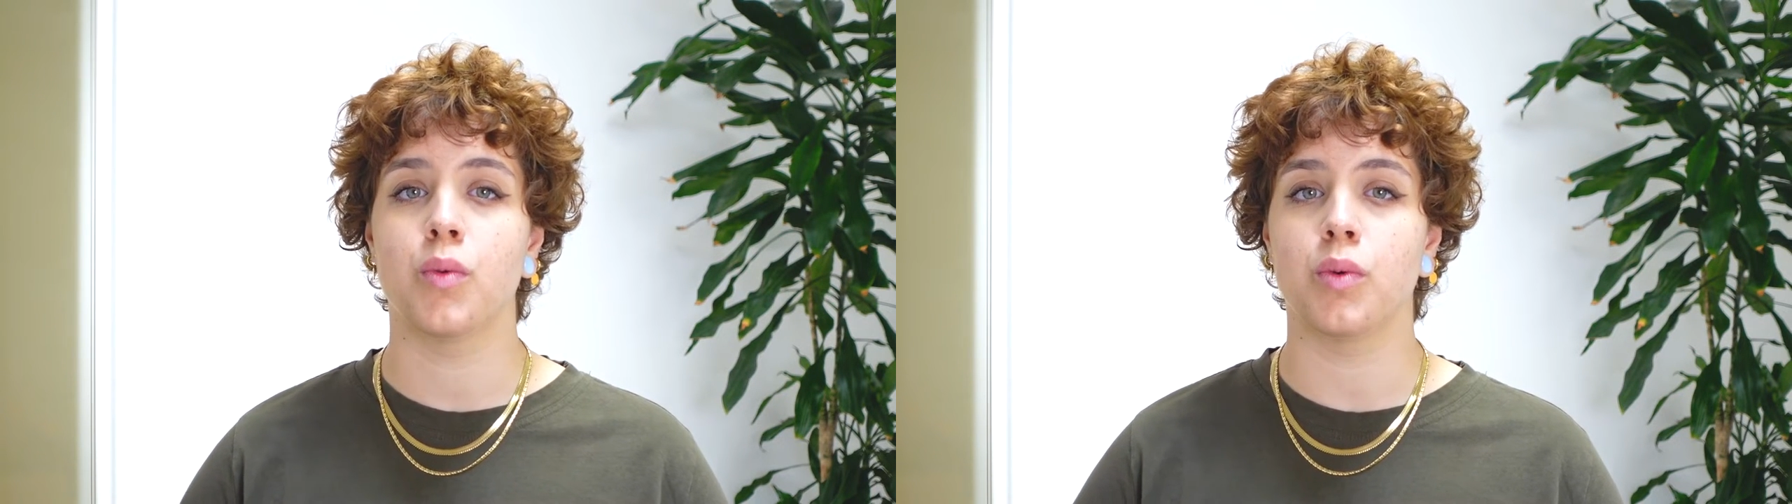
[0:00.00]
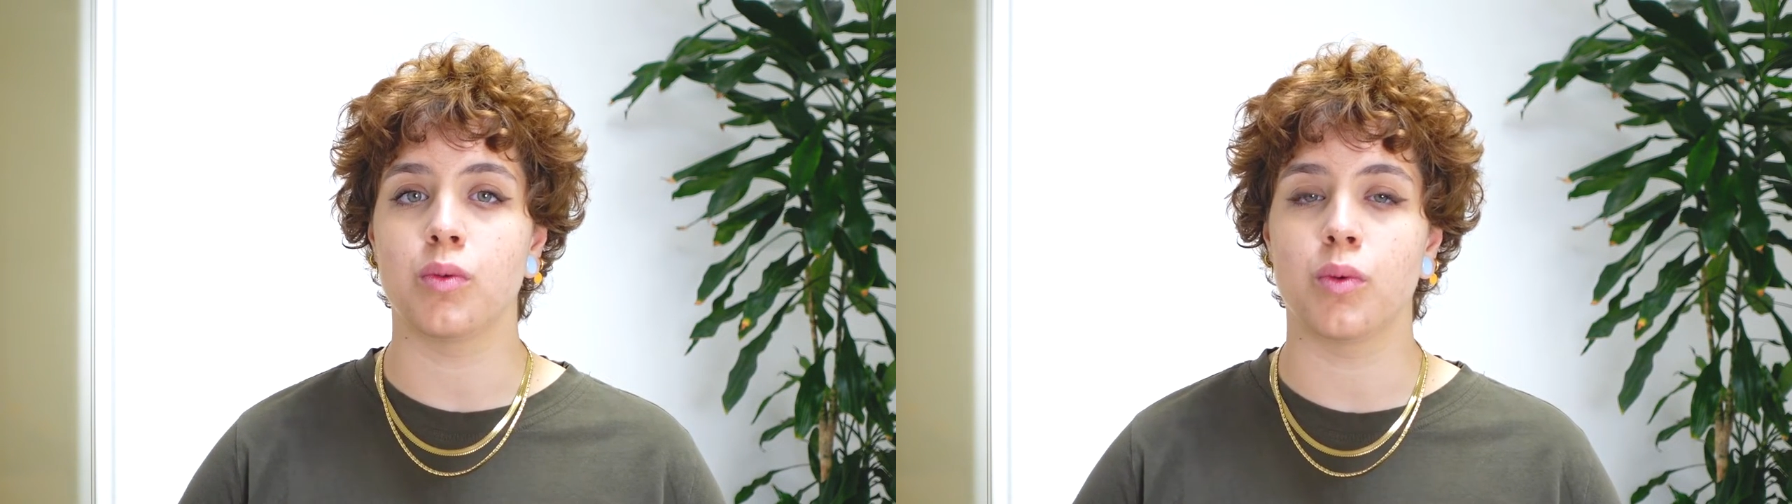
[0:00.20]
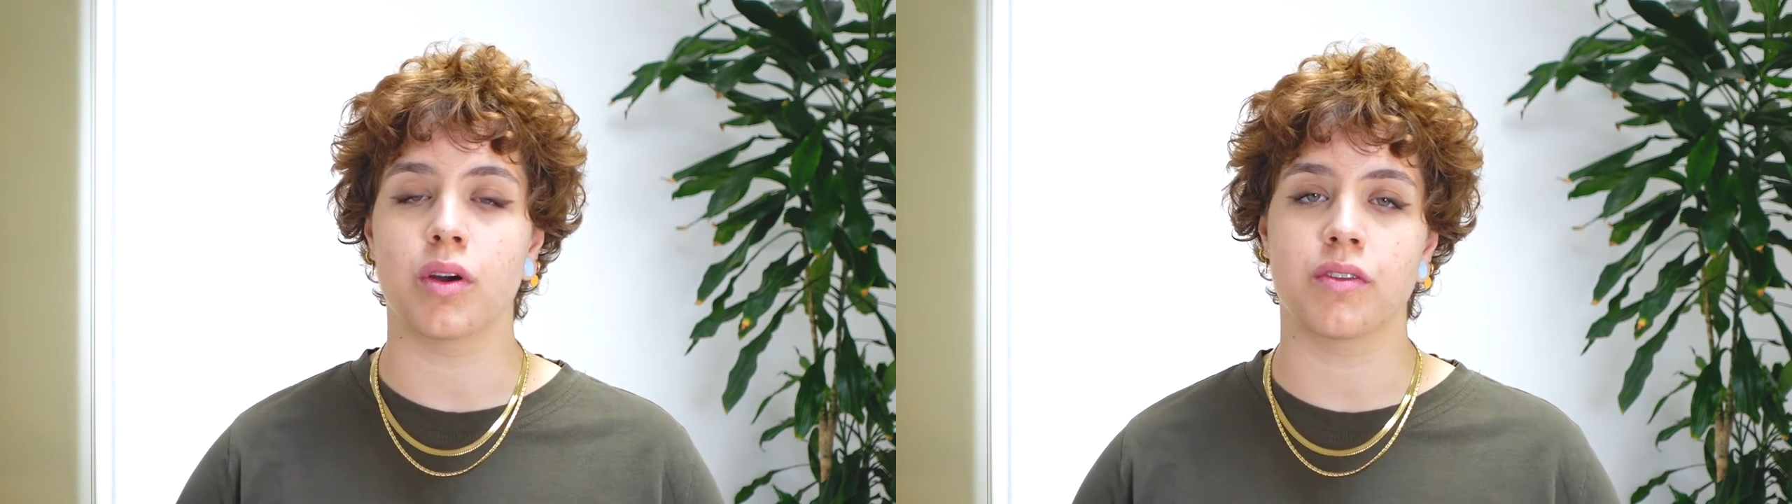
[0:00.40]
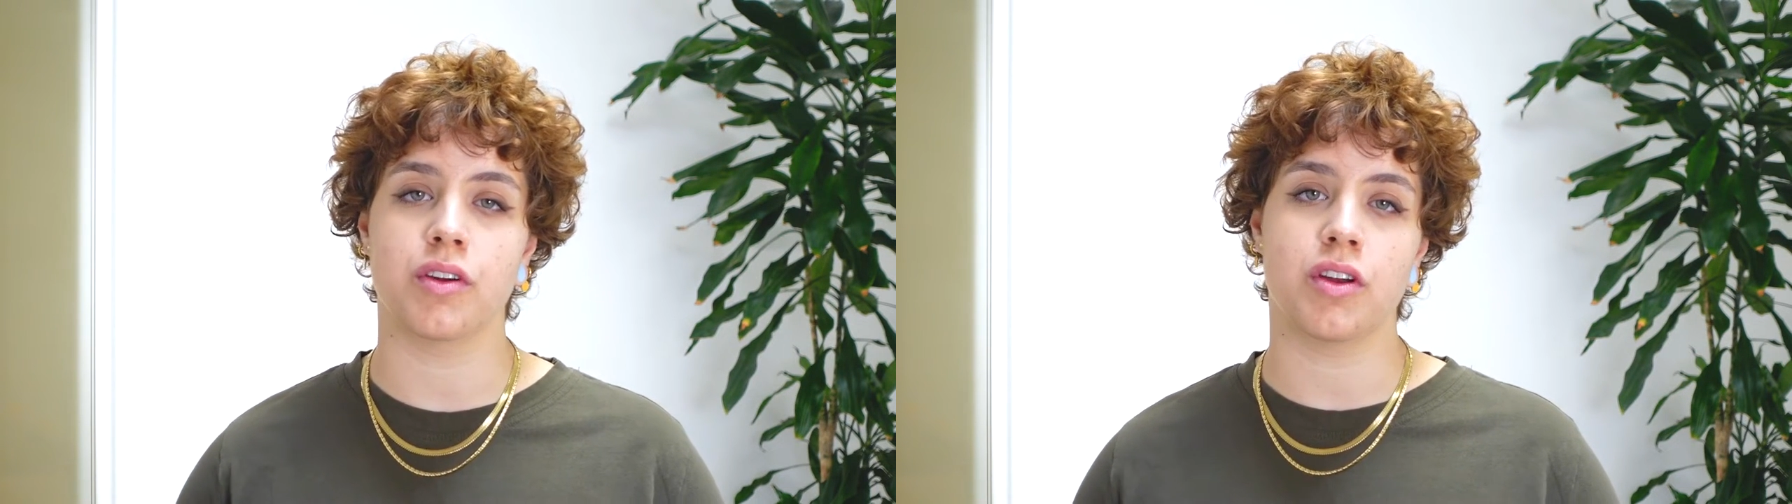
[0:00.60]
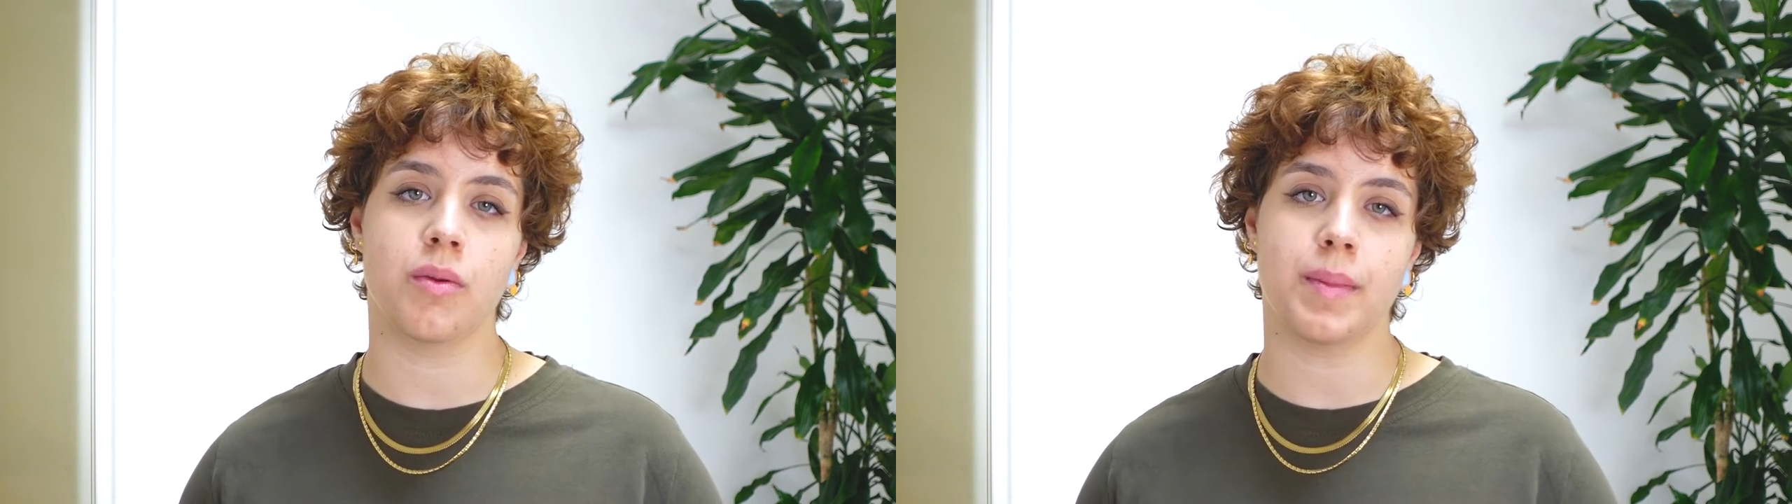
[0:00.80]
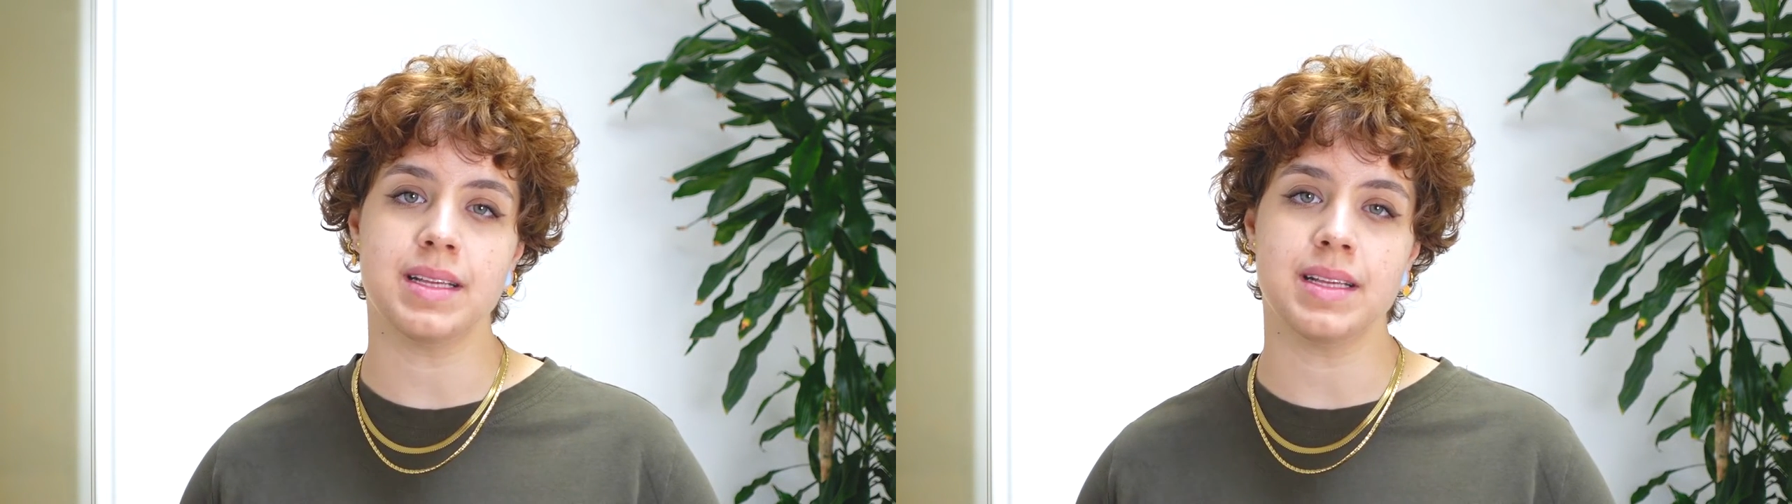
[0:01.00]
will work for your